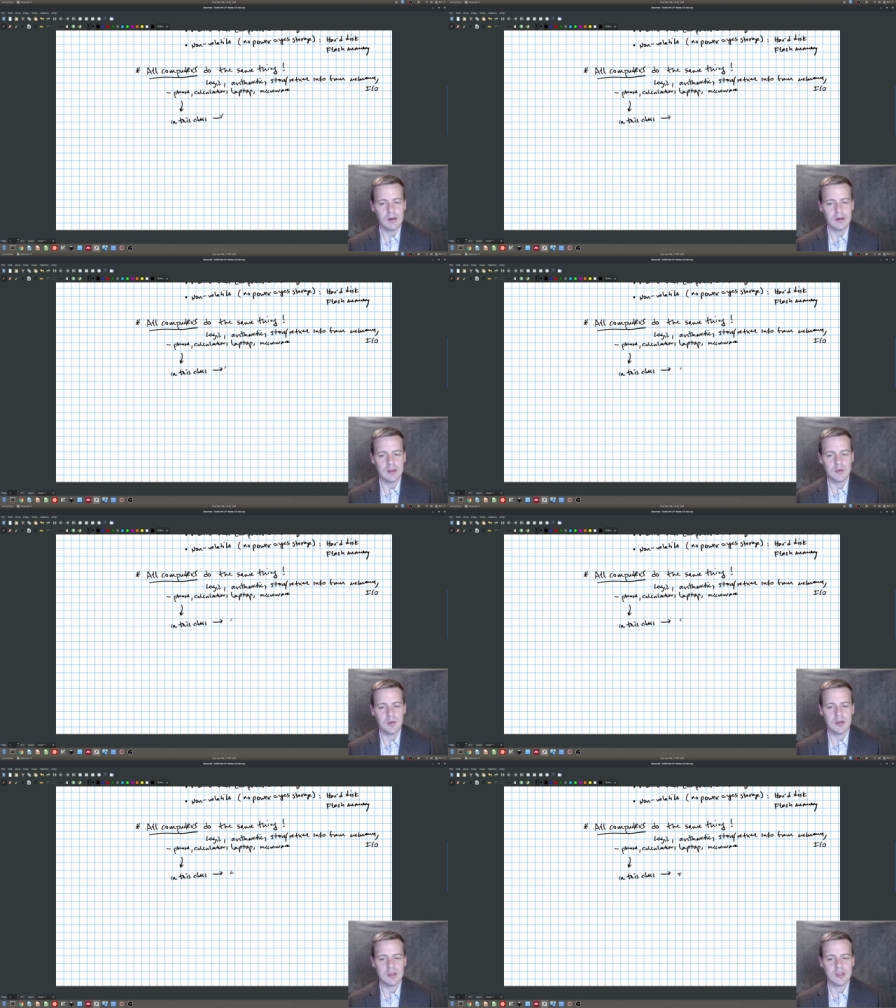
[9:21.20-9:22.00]
is we
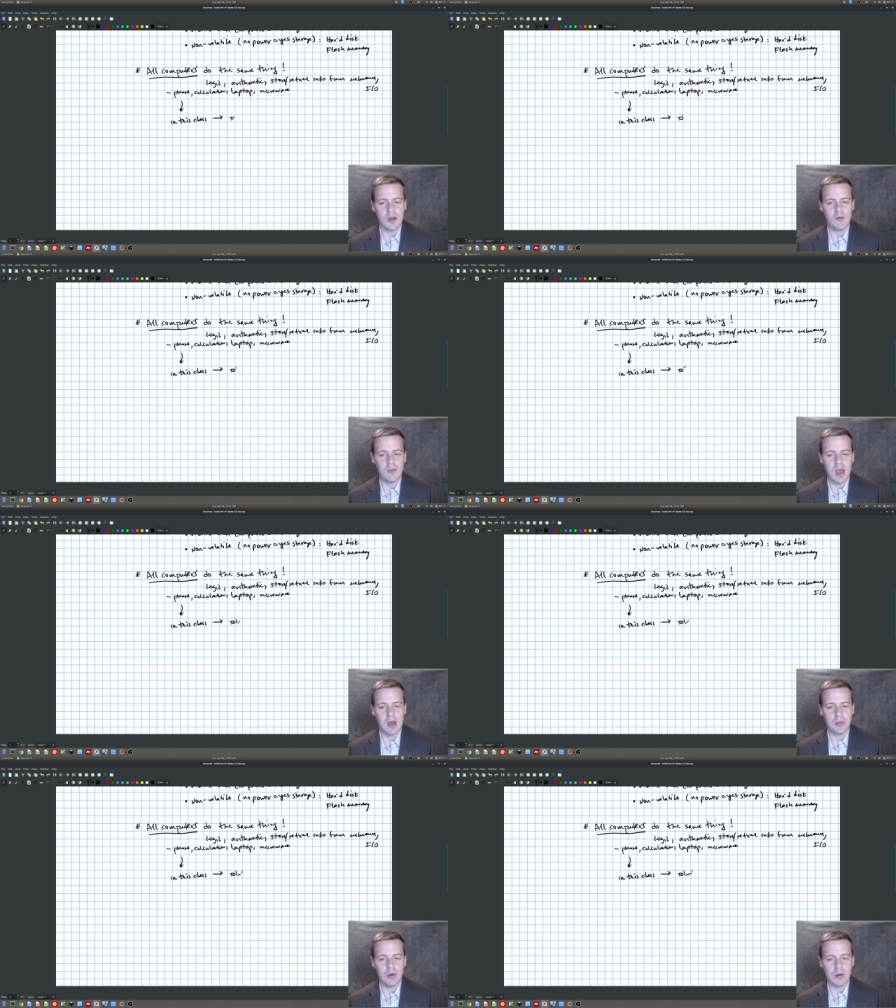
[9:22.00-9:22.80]
want to solve math
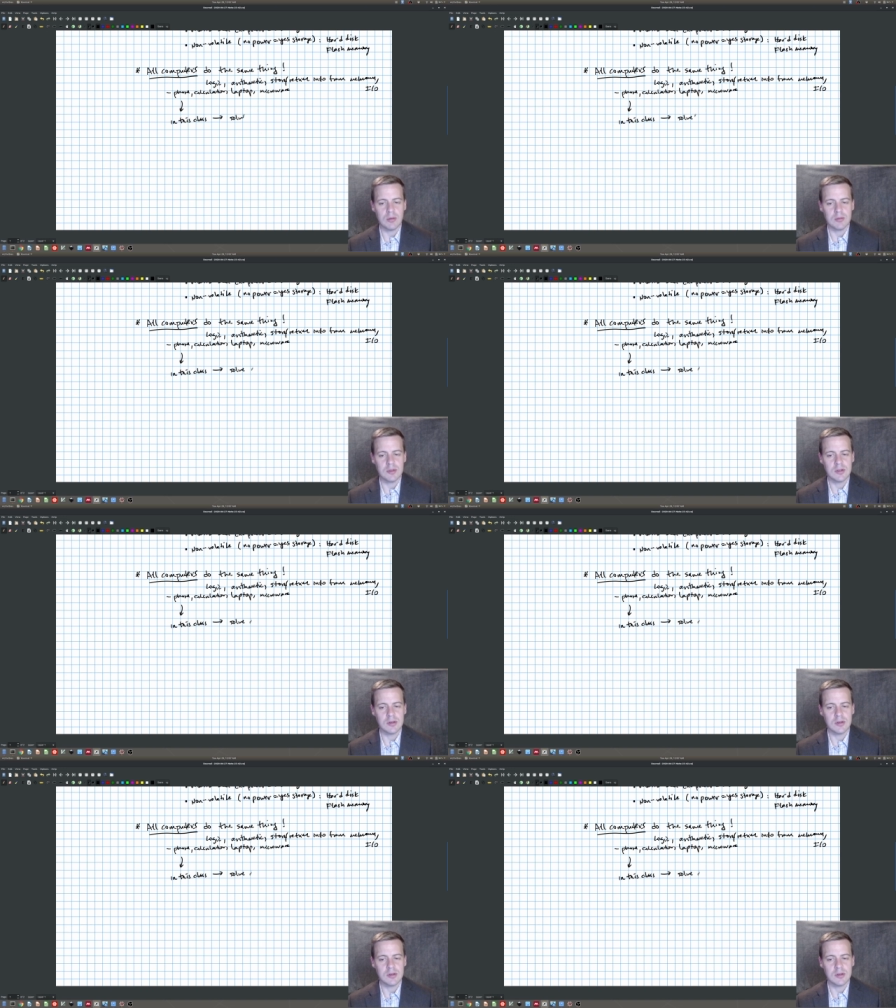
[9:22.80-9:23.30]
problems